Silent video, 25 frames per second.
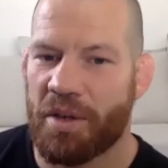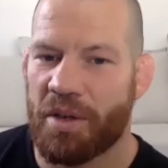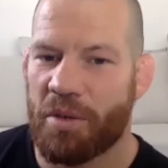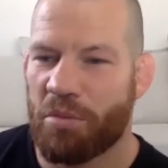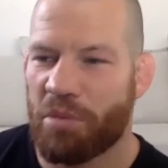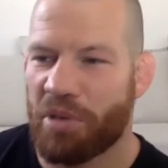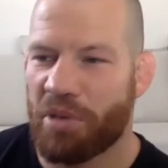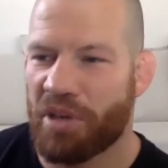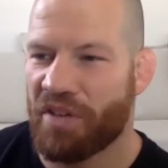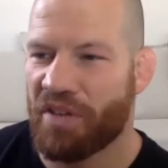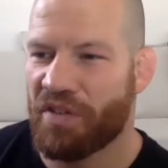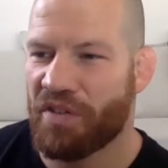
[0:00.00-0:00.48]

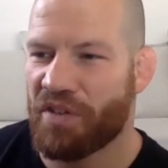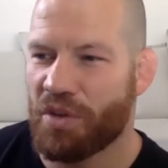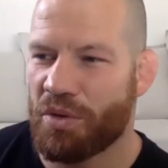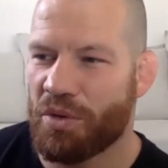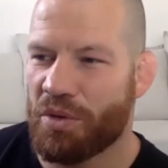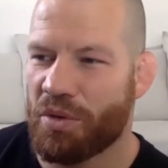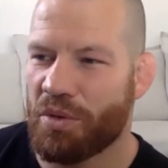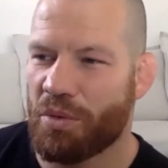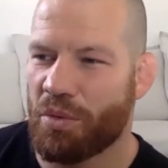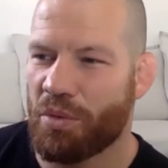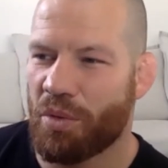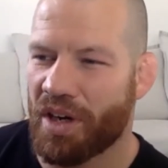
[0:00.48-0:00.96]
But if
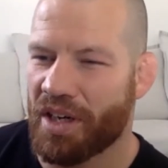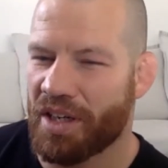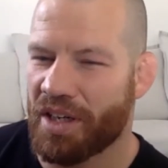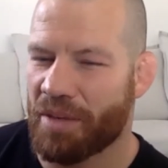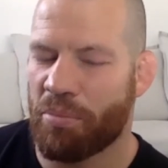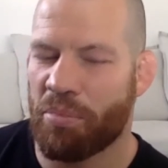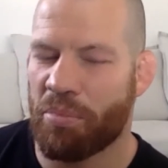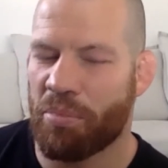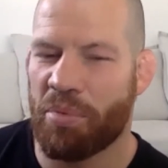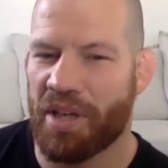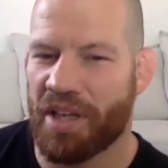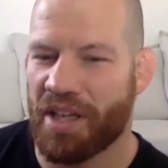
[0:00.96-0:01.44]
you want
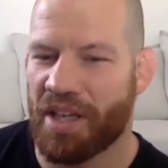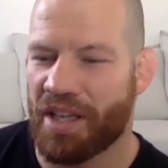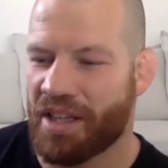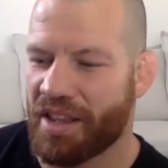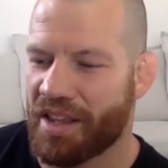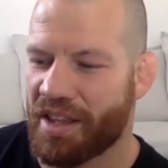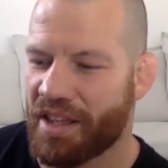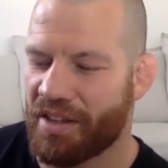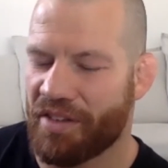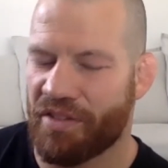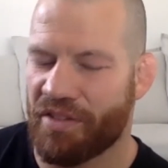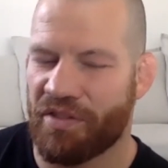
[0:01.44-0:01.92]
to pick
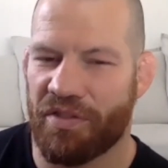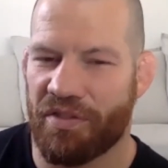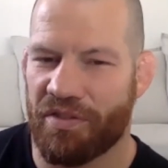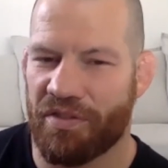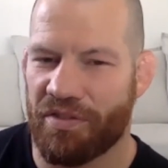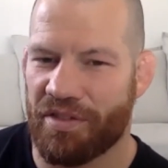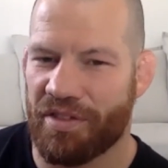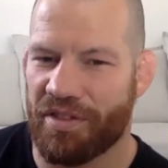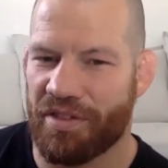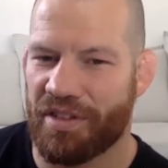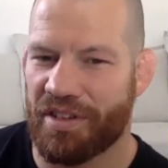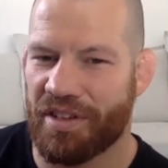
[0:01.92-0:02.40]

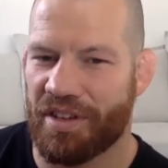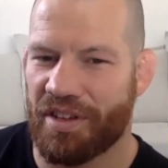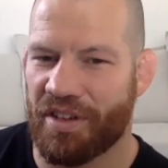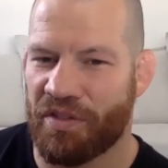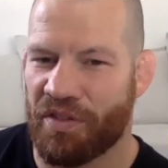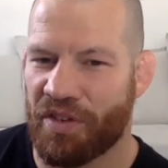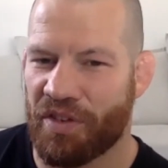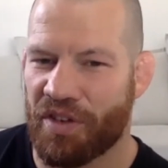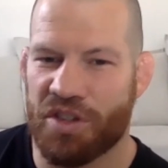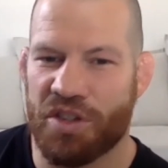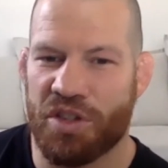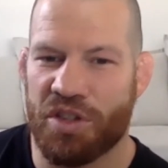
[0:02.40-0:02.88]
the
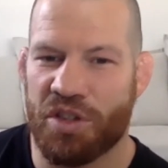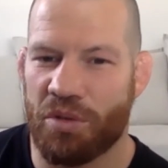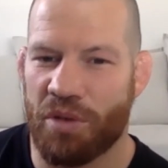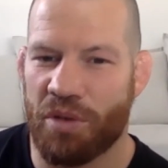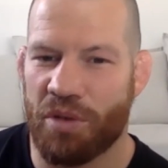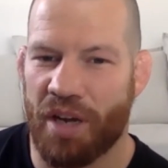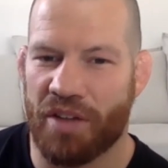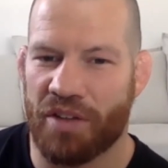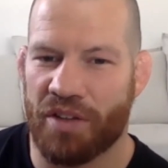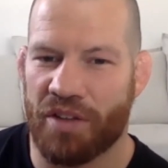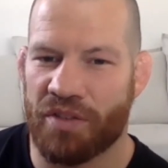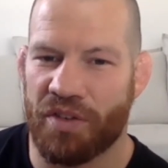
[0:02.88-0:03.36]
first two
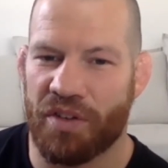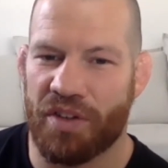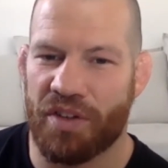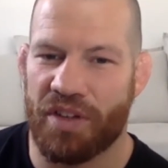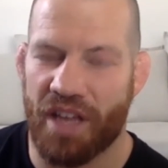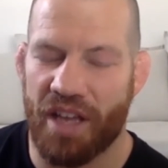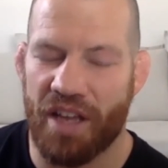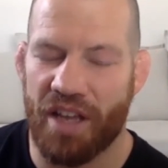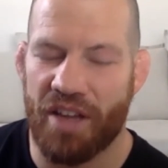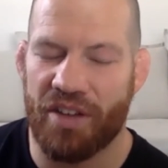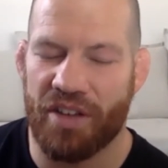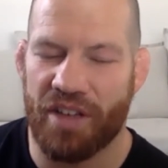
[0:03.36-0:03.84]
rounds for
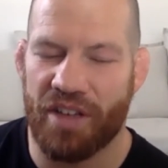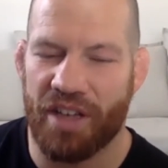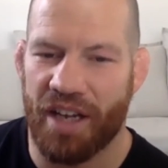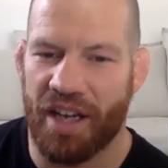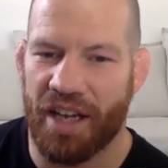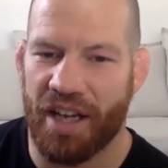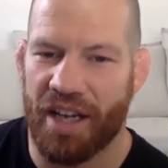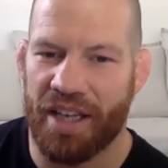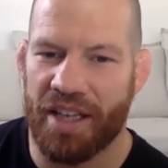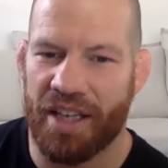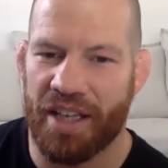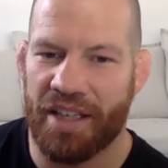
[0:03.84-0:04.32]
the other
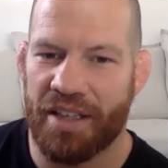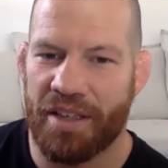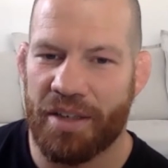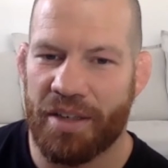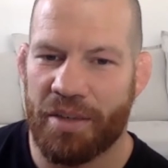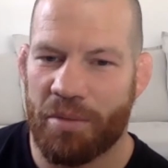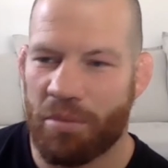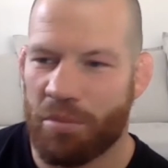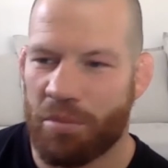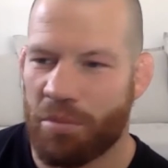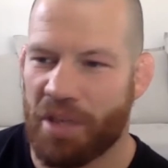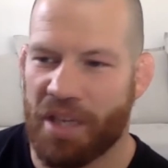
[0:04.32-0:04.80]
guy
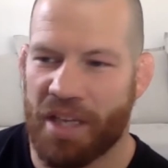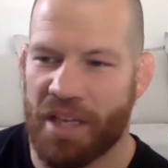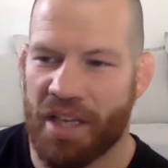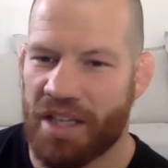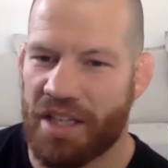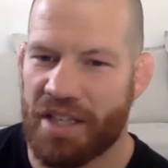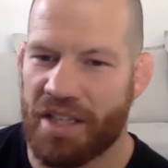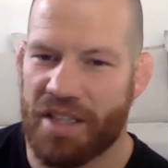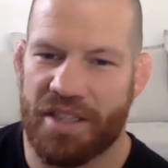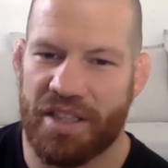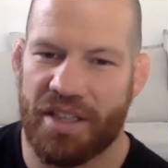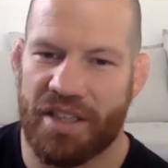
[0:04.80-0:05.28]

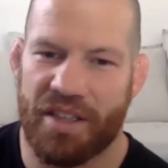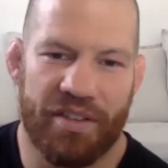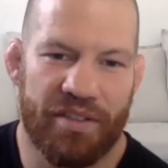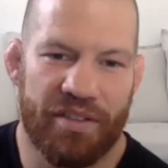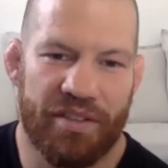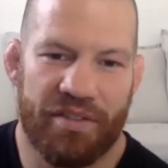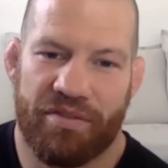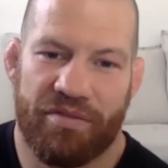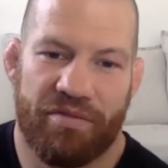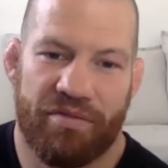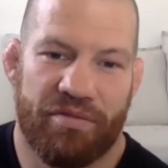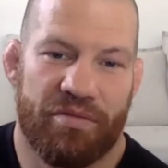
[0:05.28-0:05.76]
because
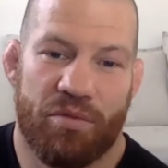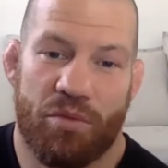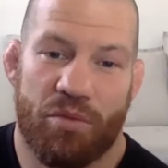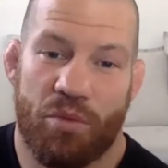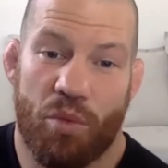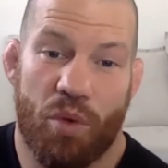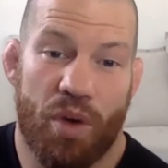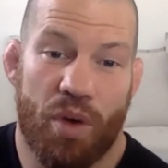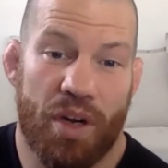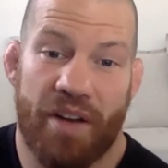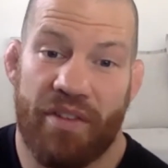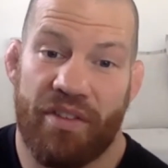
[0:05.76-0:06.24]
of
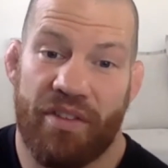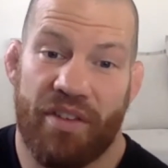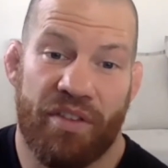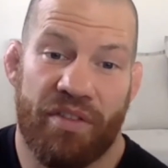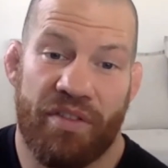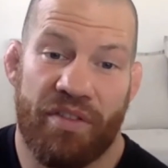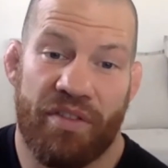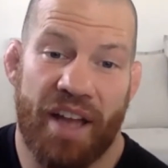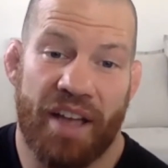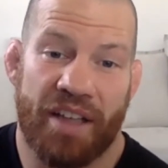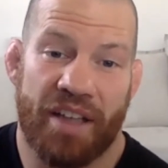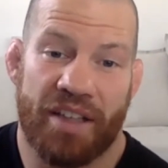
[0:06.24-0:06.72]
whatever
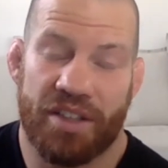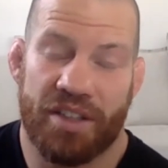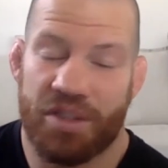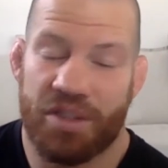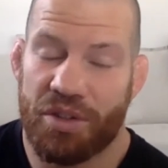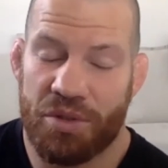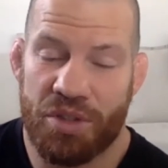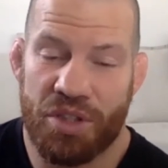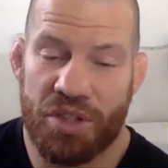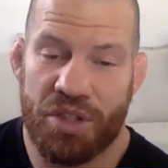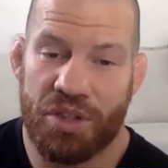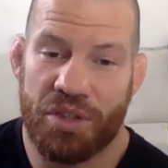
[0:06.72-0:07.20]
factor
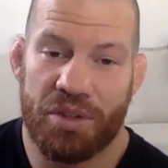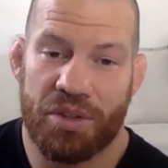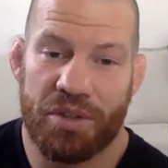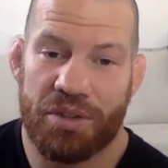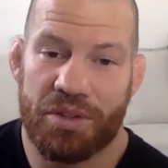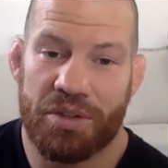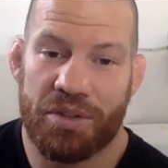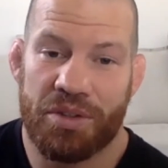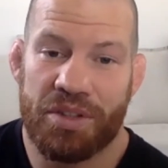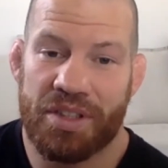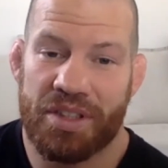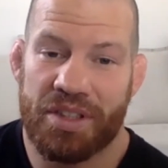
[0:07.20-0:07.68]
you
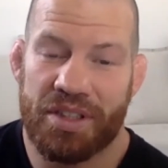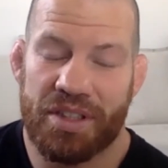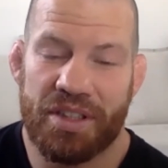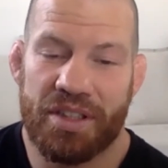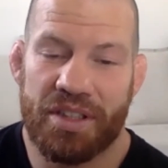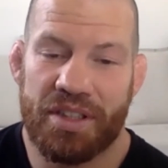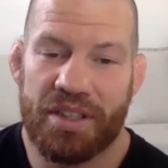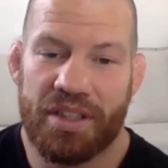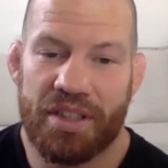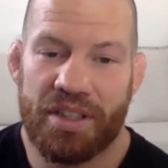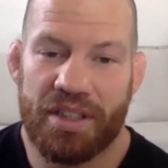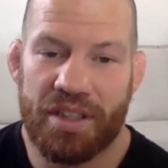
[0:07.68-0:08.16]
choose,
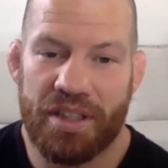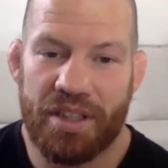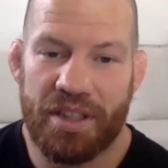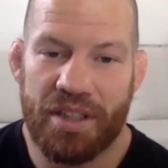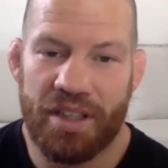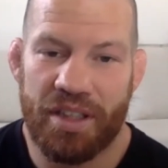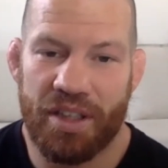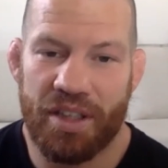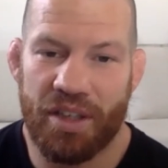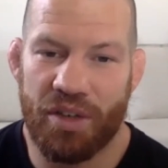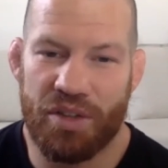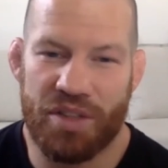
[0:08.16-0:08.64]

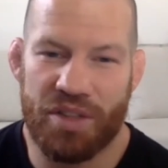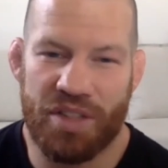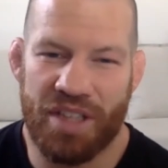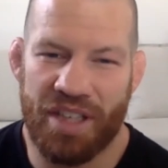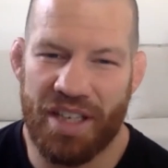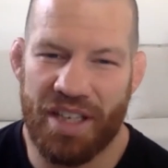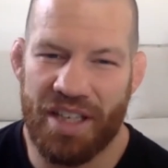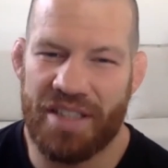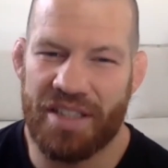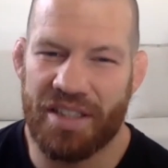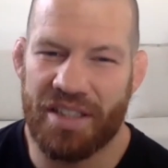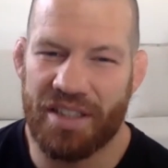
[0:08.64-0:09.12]

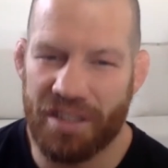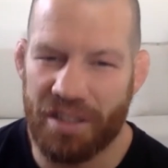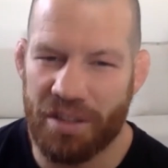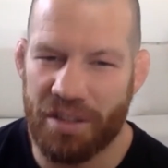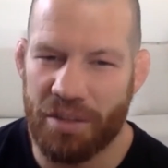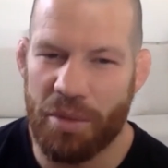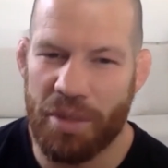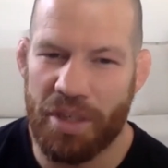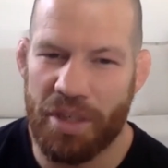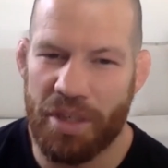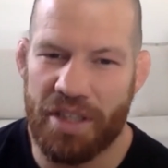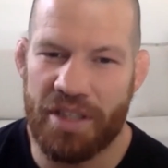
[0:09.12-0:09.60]
it's a
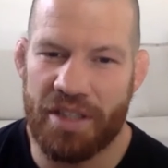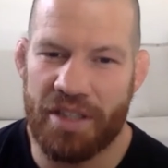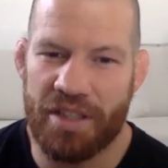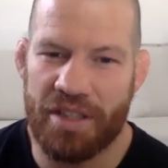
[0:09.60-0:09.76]
little bit